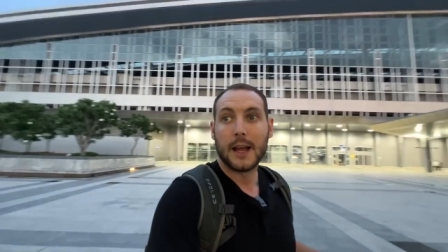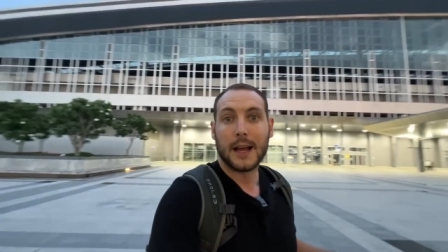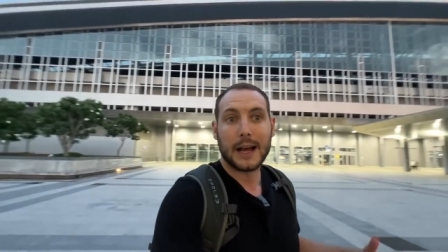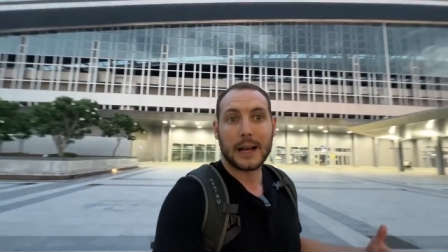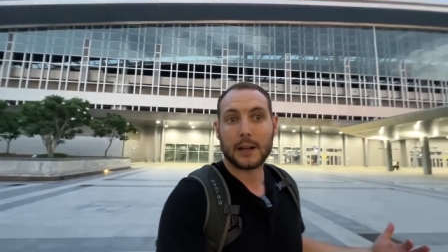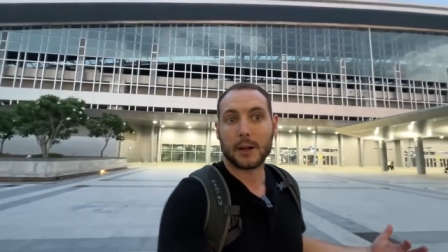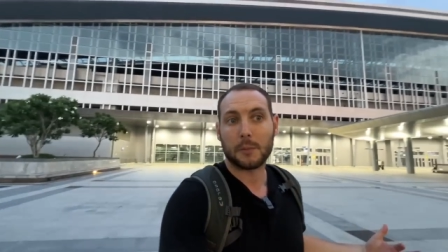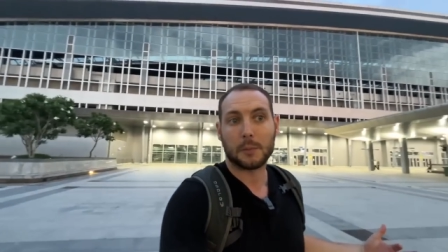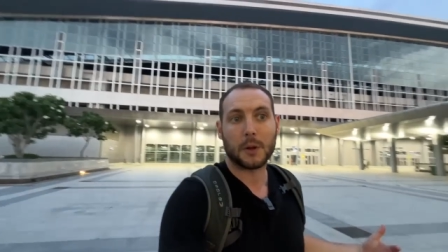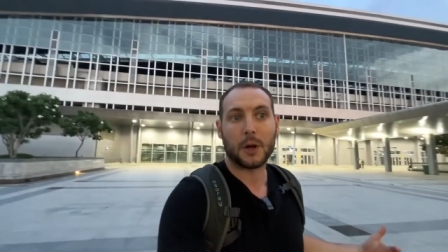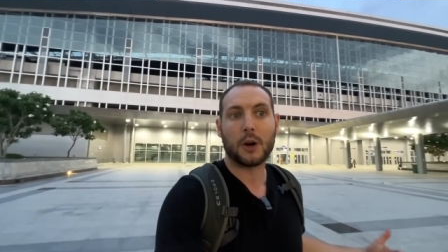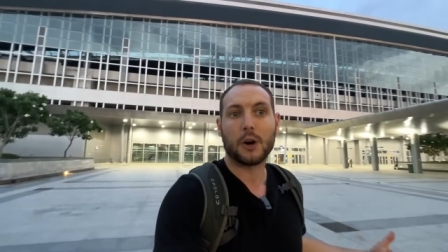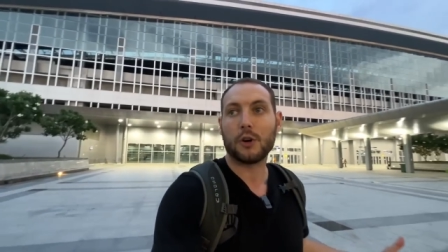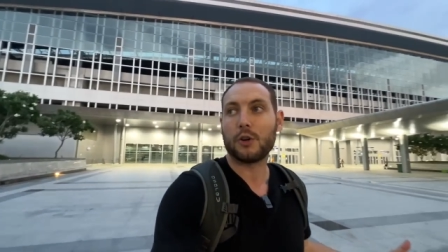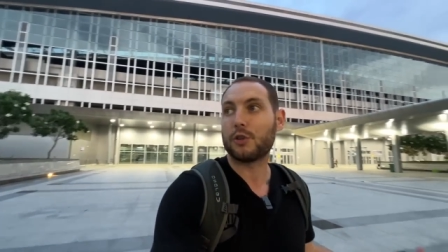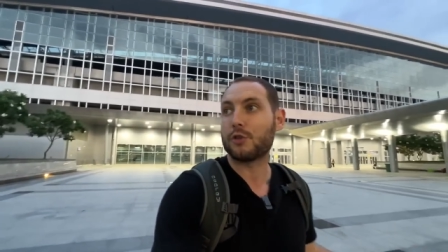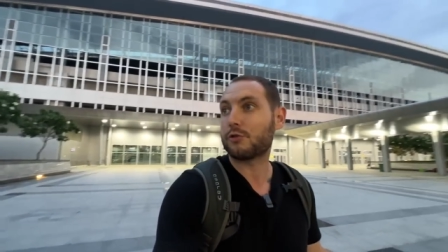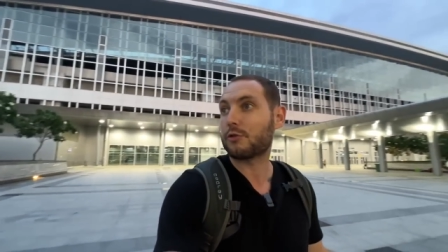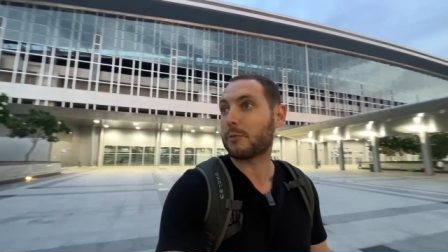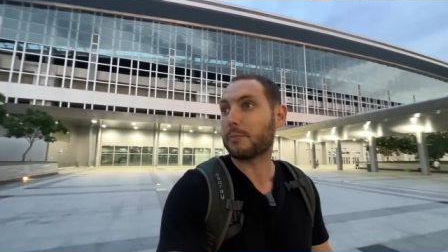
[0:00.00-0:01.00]
And I'm not
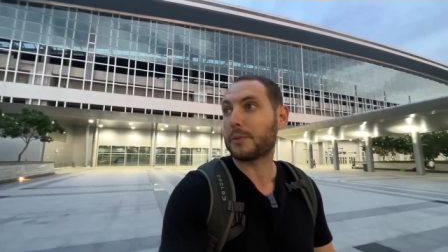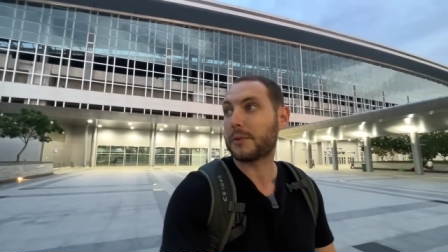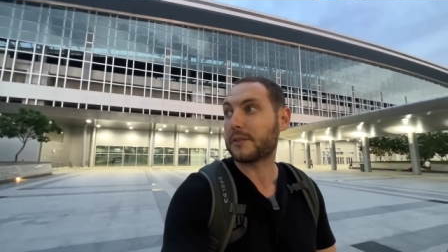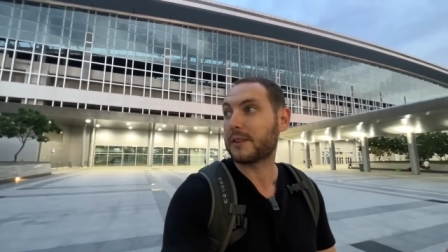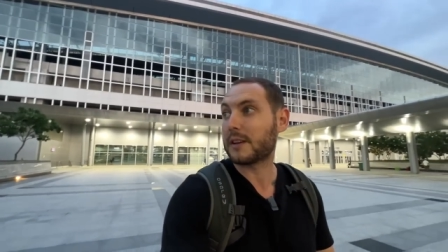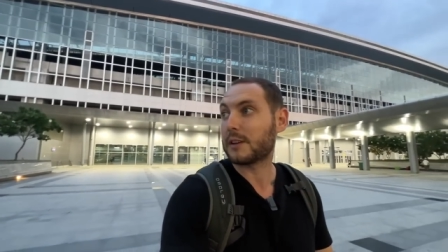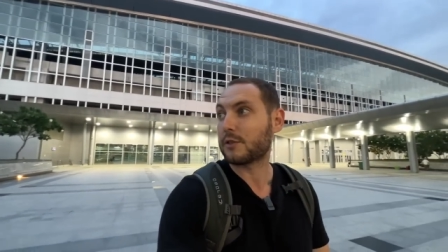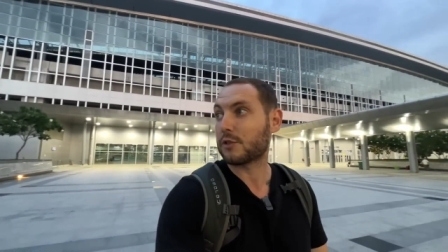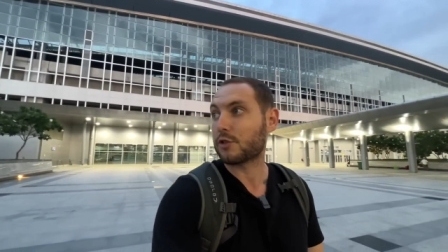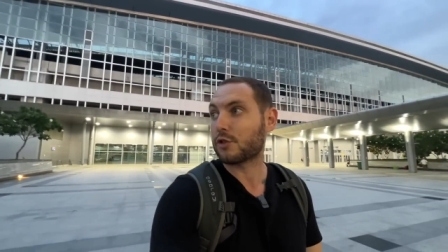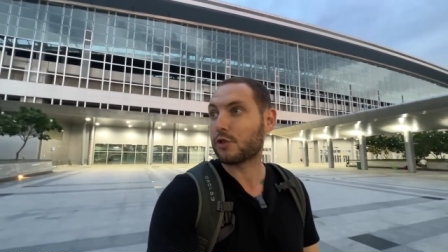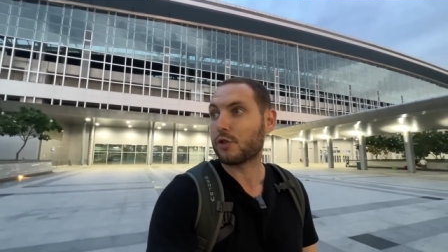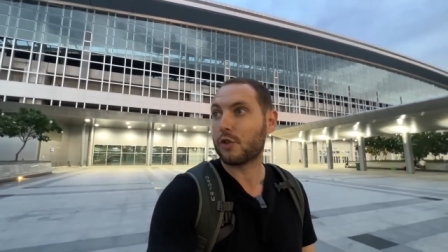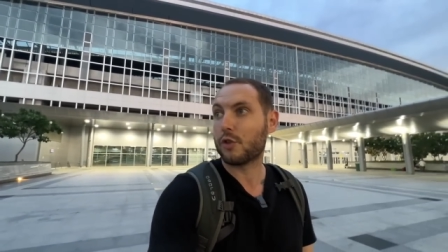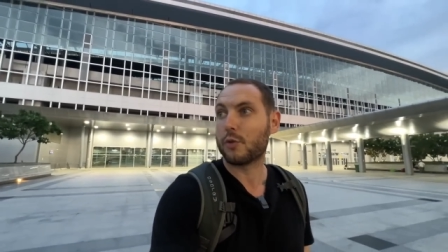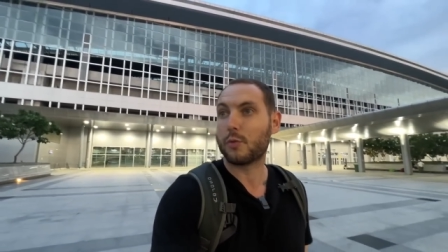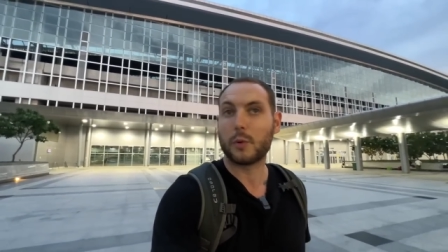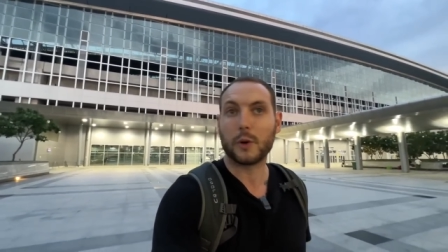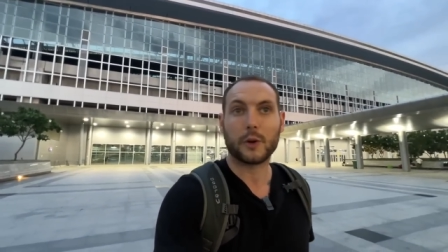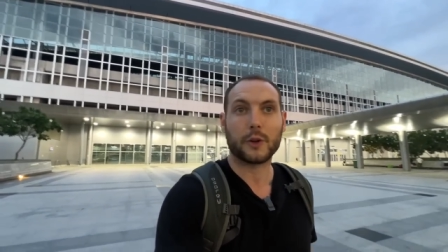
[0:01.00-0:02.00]
100%
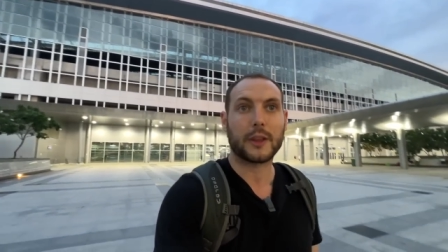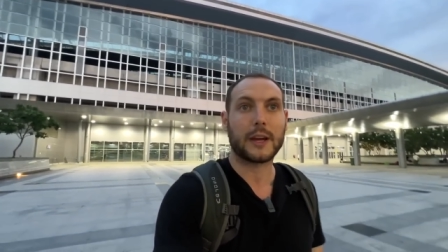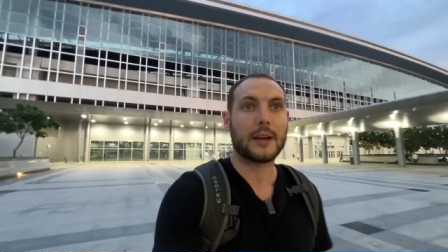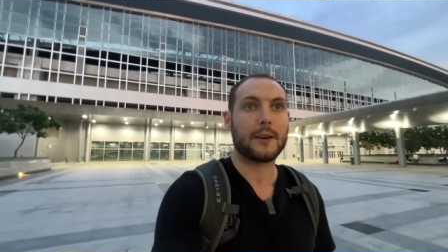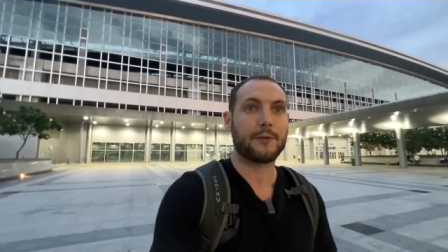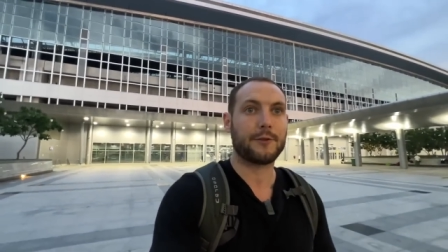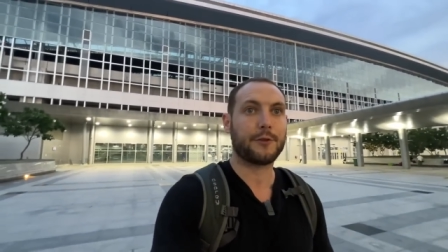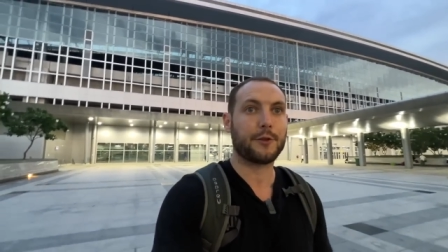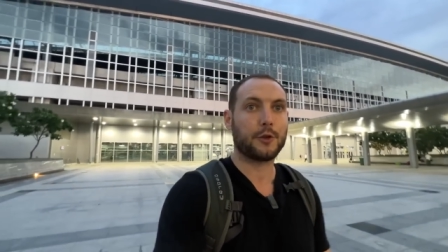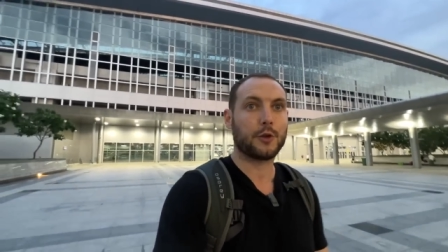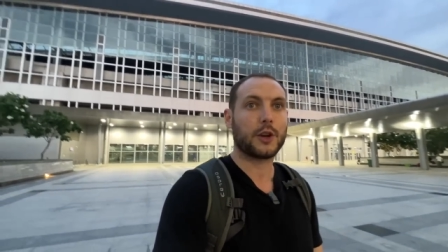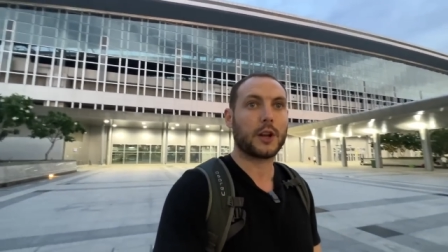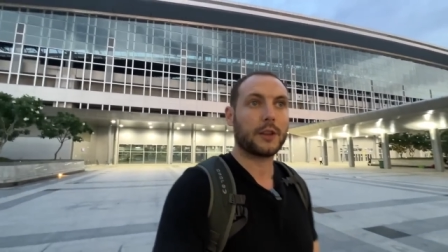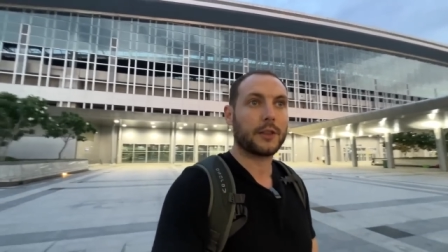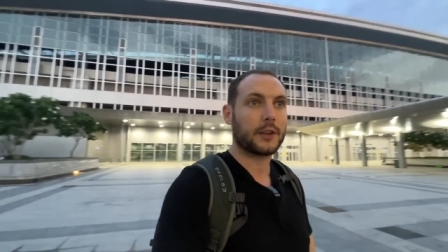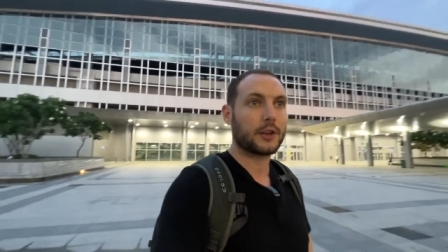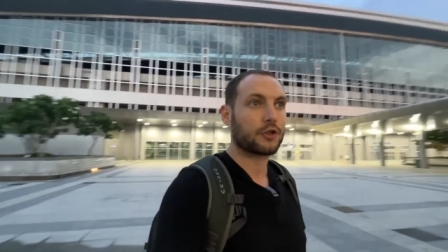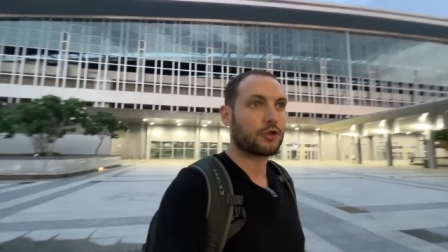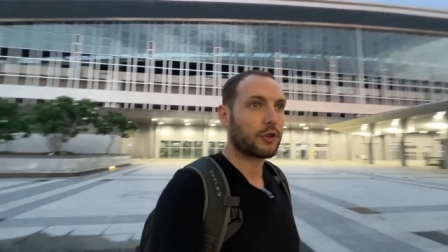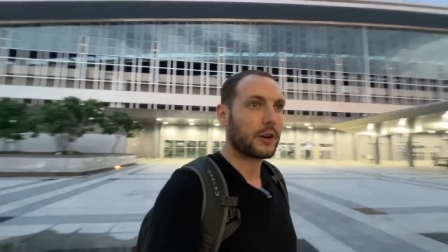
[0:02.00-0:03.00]
sure will they have food
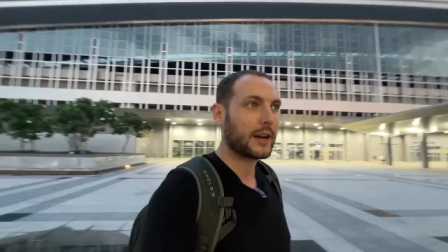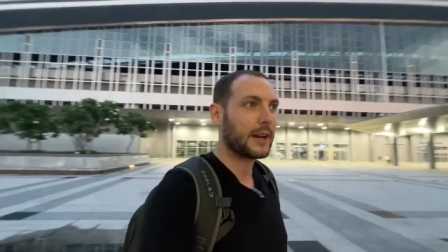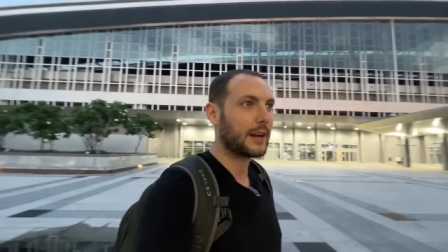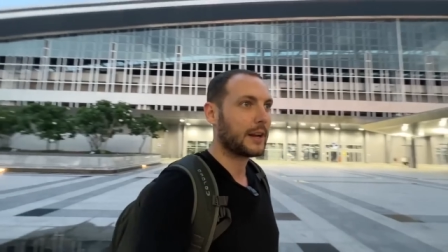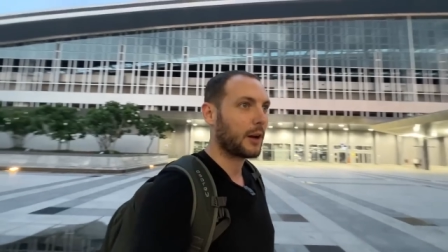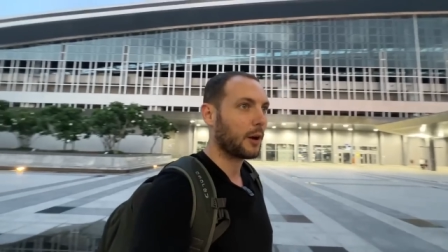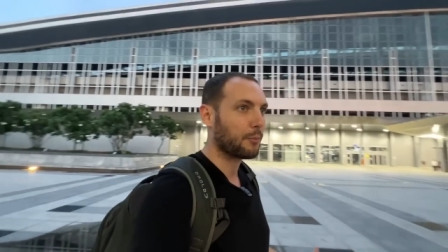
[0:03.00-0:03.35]
on the train.